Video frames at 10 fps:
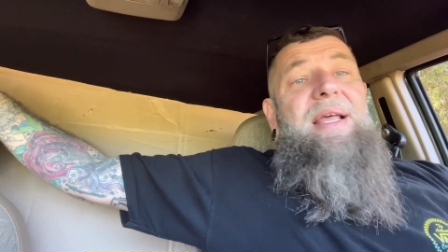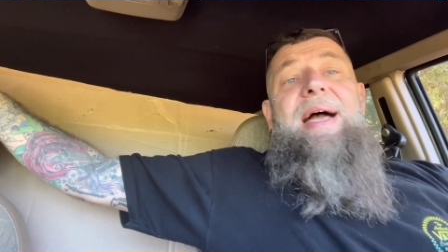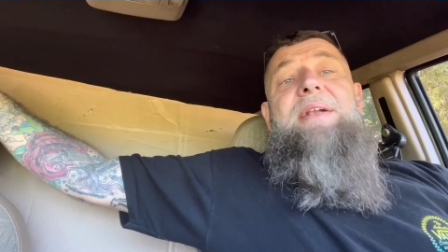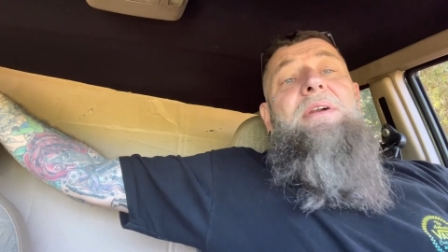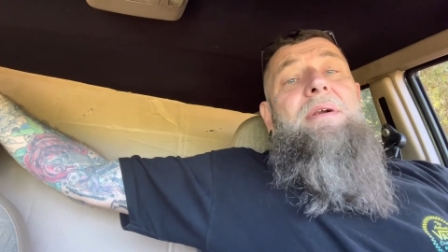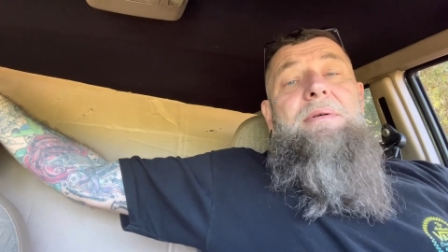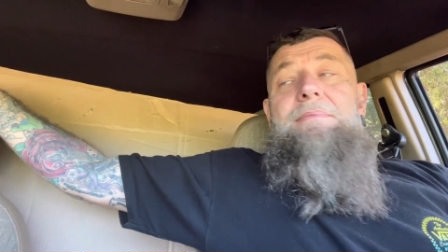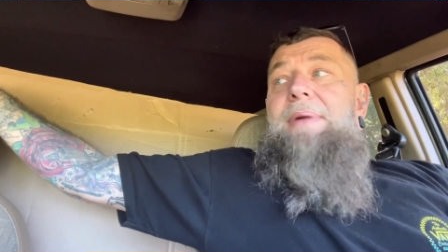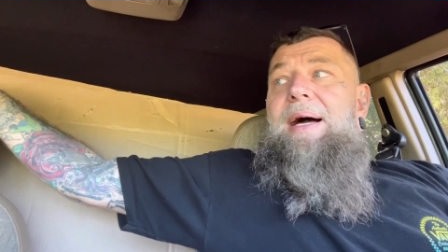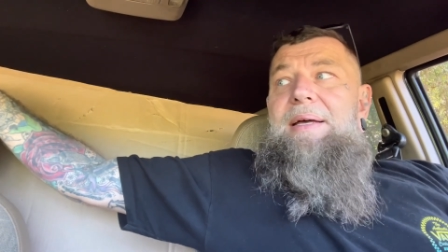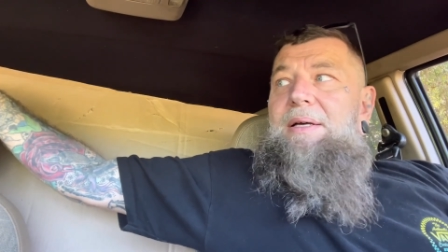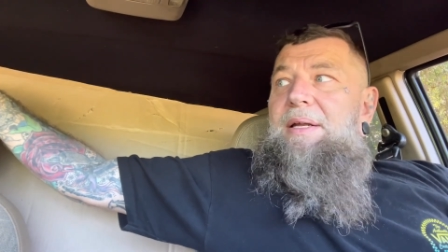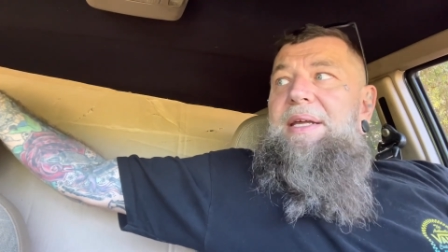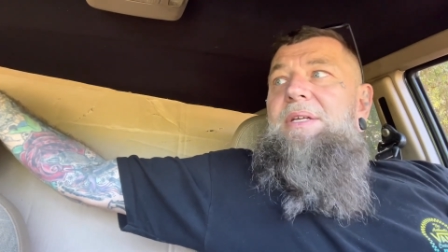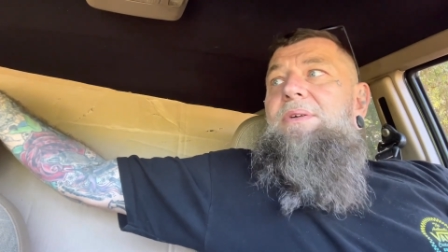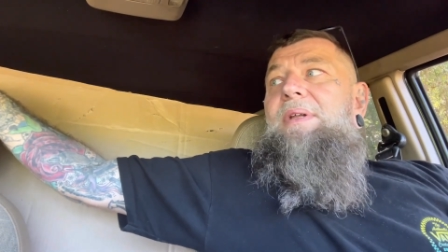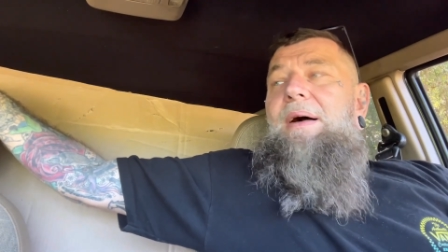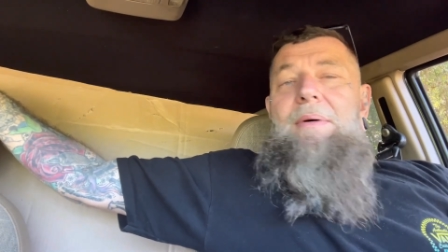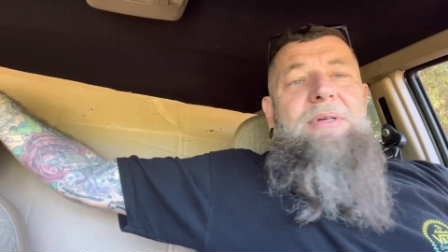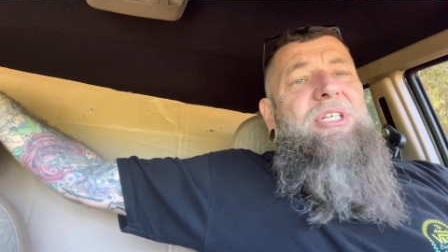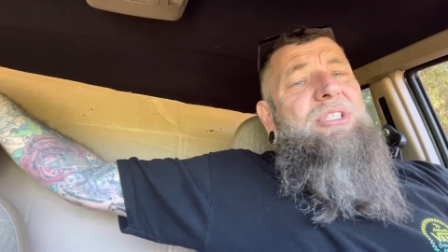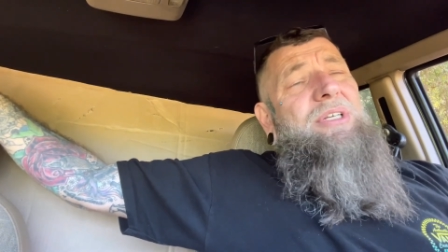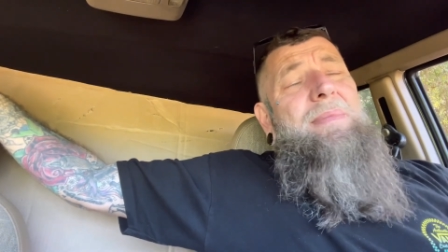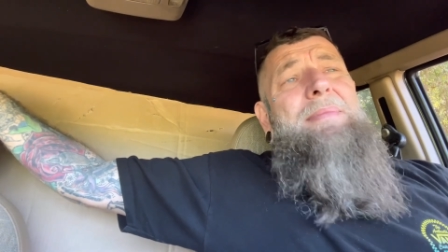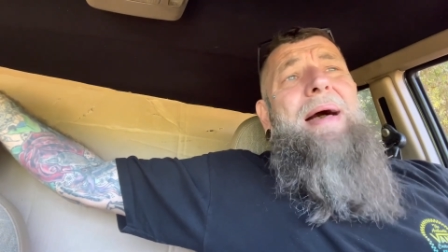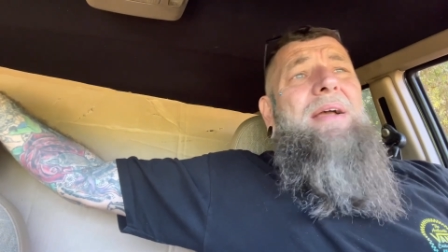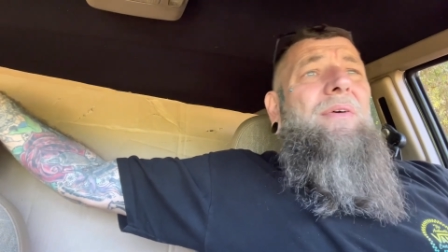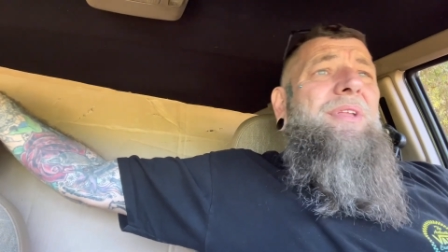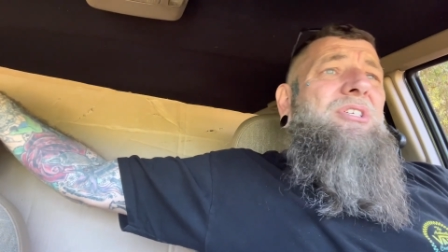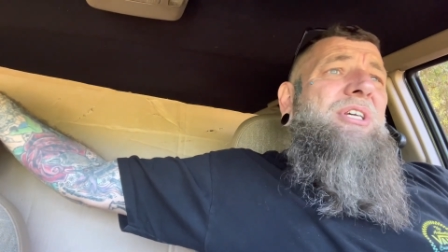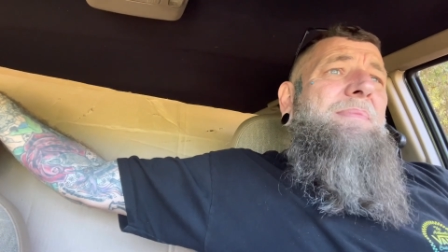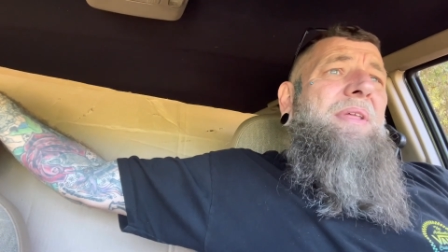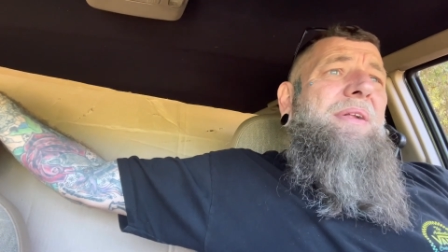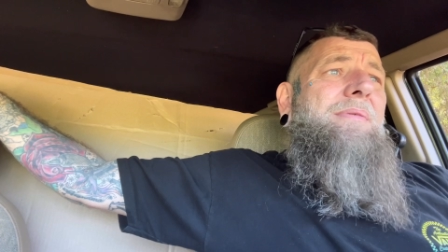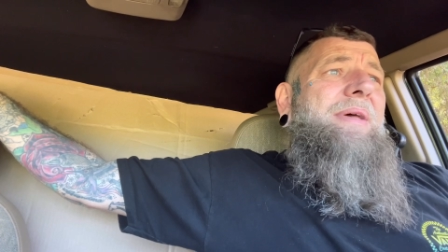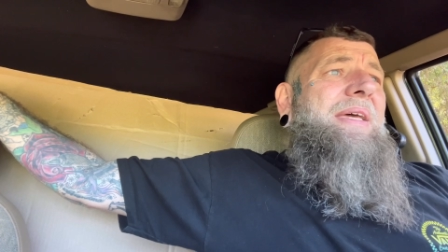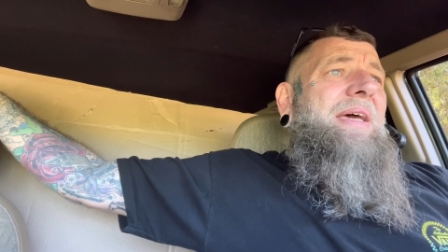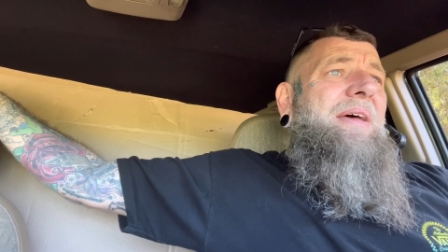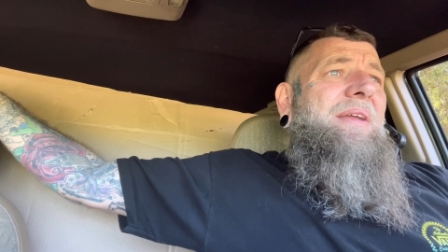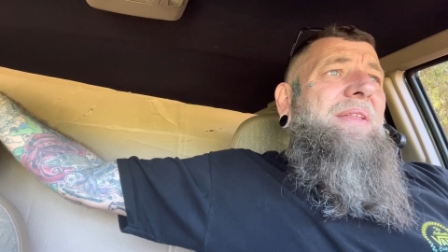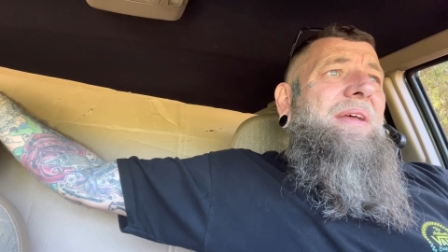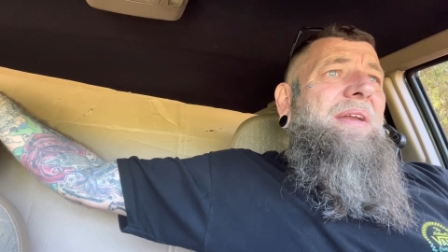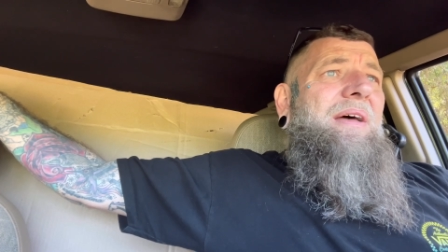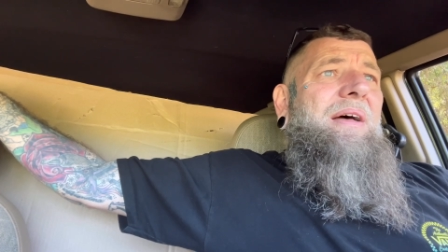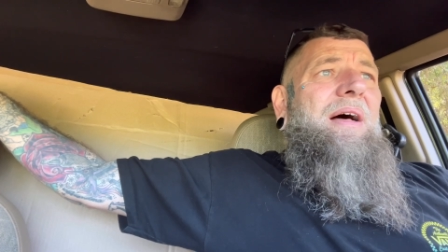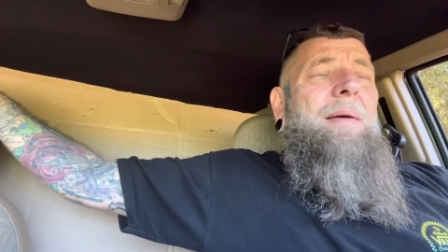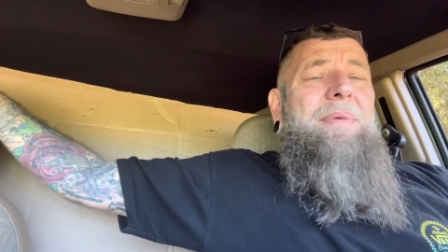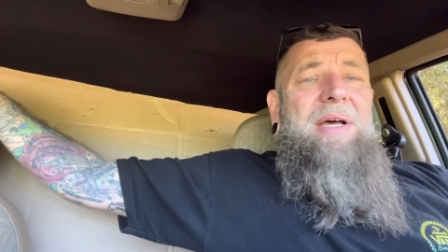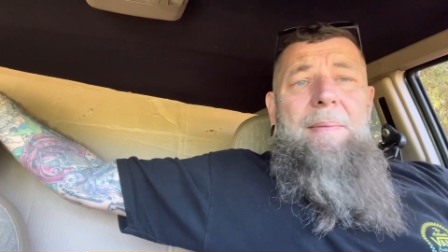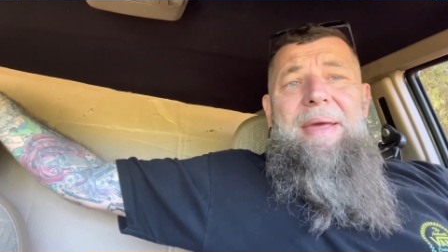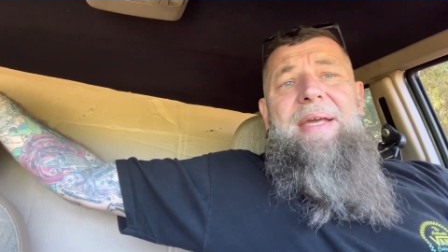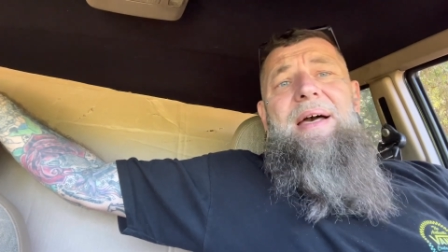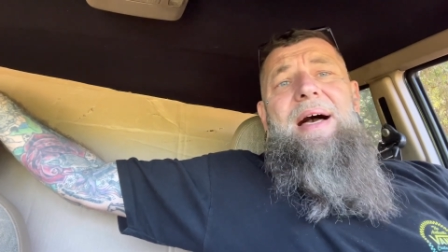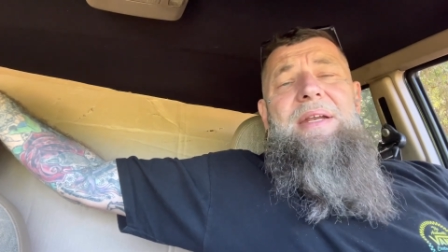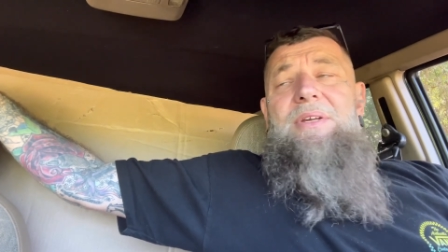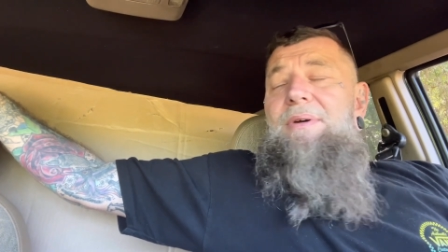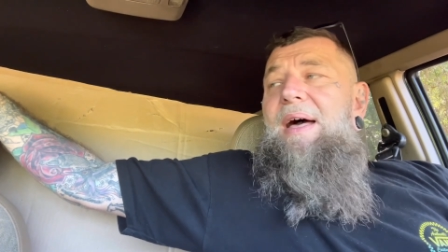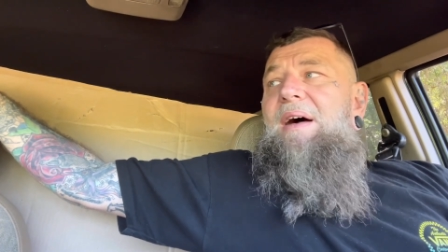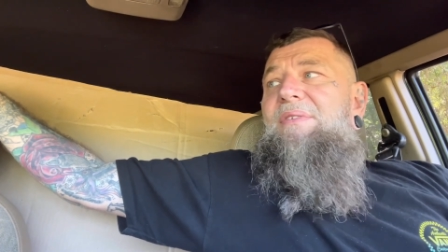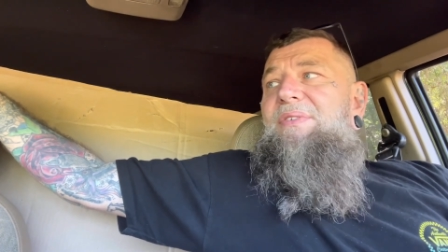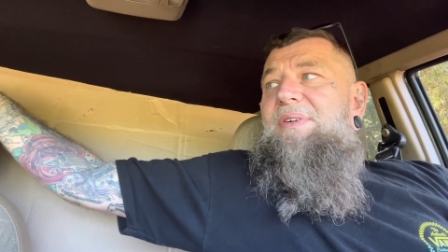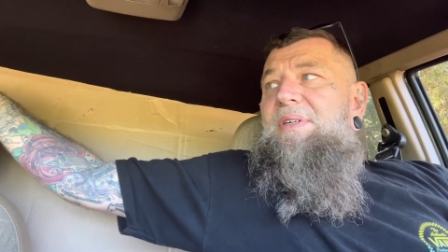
after my honeydew love, which I should be back on the Jeep this weekend. And then upcoming, I do have